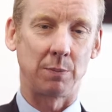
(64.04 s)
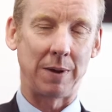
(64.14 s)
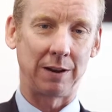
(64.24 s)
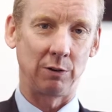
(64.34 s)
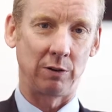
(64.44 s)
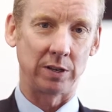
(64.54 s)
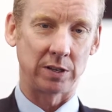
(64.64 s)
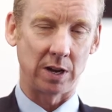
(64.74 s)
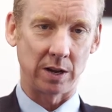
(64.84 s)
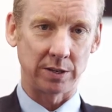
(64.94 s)
Baccalaureate
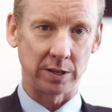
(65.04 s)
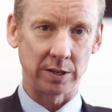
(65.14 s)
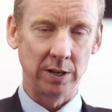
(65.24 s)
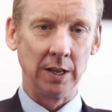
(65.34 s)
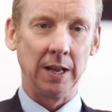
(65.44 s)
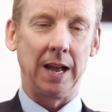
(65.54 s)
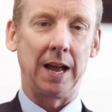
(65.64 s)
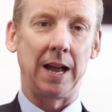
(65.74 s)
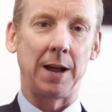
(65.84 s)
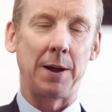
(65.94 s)
started.
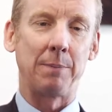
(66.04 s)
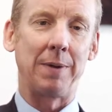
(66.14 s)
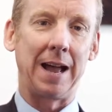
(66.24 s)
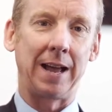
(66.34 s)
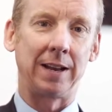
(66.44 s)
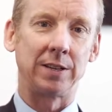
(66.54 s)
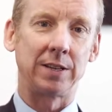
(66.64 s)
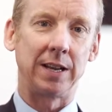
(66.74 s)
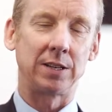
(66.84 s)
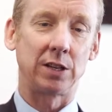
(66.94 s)
And
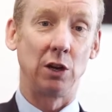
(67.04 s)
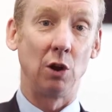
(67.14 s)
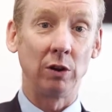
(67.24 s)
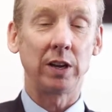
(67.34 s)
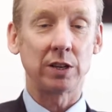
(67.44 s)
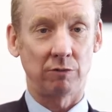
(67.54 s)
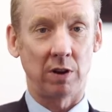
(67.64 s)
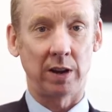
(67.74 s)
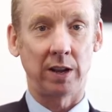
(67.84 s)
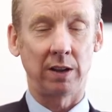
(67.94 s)
it's the longest
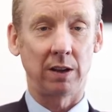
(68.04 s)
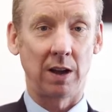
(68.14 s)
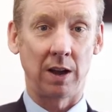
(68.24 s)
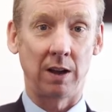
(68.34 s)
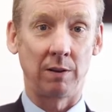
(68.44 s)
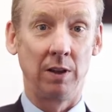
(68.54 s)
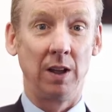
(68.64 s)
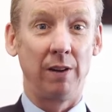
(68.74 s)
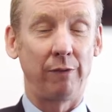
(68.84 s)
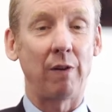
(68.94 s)
running
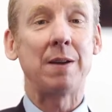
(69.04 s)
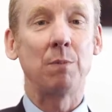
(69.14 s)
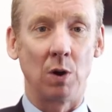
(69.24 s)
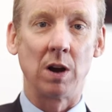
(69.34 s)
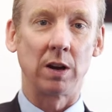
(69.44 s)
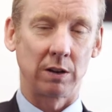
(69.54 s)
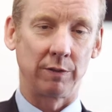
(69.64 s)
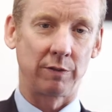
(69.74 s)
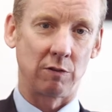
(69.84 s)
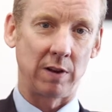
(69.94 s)
framework
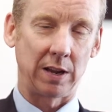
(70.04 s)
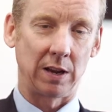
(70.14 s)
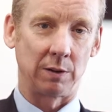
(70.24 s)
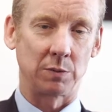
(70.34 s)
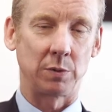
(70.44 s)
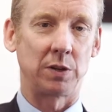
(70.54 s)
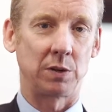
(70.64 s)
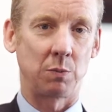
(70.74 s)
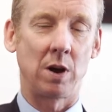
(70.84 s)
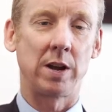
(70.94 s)
of curriculums, which
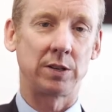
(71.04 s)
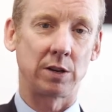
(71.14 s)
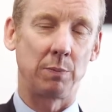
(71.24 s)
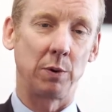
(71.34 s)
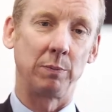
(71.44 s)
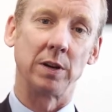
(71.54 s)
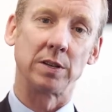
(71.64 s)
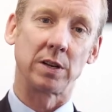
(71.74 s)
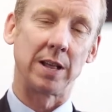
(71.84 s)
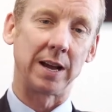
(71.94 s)
is why it's so popular.
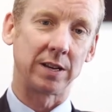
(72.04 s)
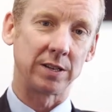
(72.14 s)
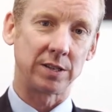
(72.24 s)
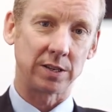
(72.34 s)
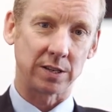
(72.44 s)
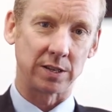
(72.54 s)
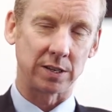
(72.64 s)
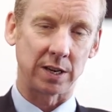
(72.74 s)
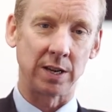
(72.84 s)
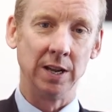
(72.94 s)
So that consistency